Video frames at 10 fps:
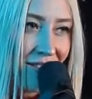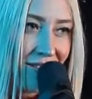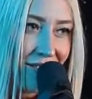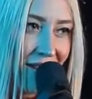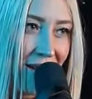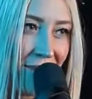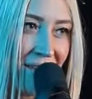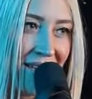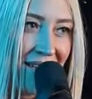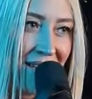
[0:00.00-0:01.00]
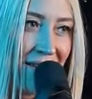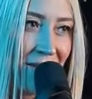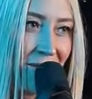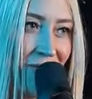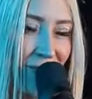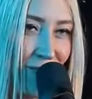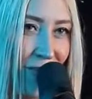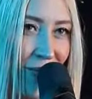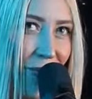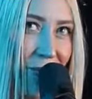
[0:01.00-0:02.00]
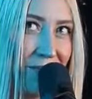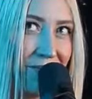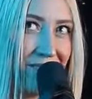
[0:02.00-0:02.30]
Instagram, which is really cool.